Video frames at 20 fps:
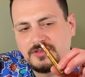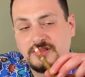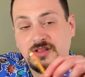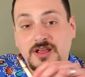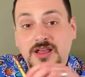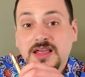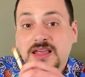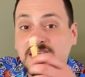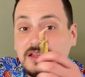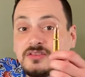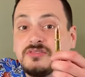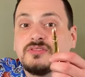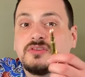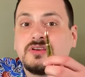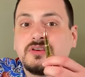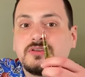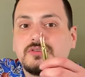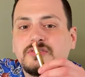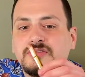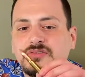the
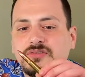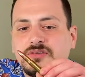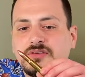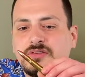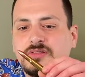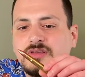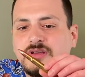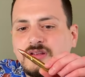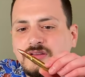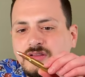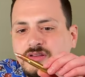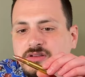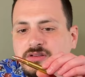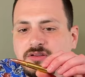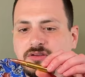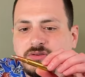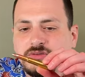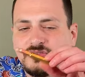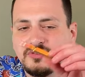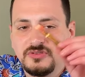easiest thing to do
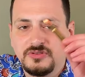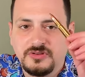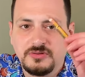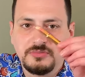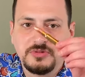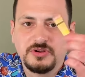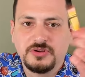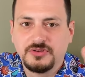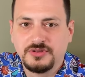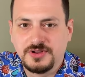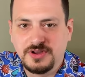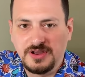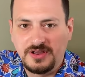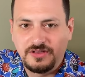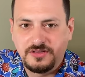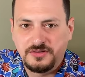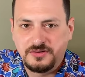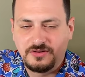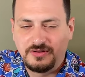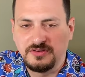is to build a
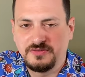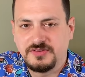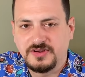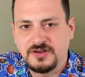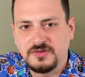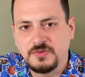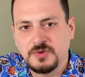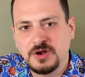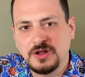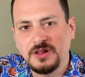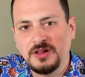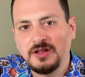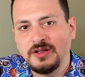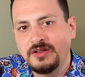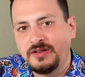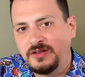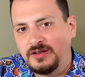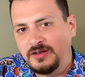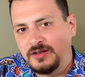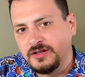35
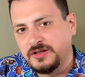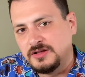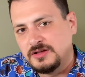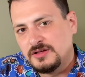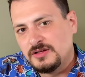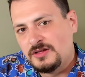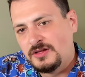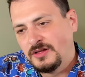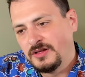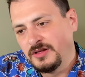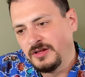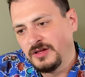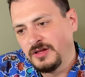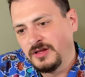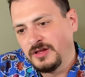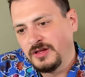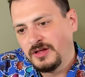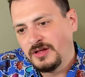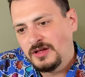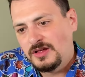Whelen
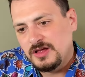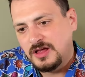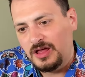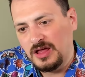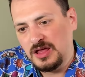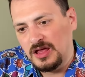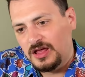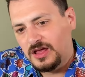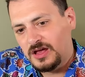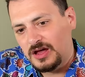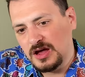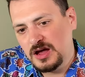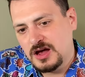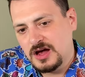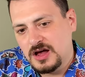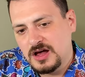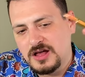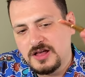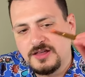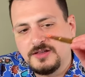
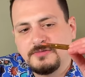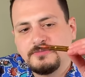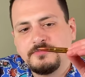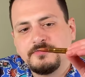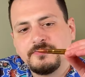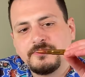AI.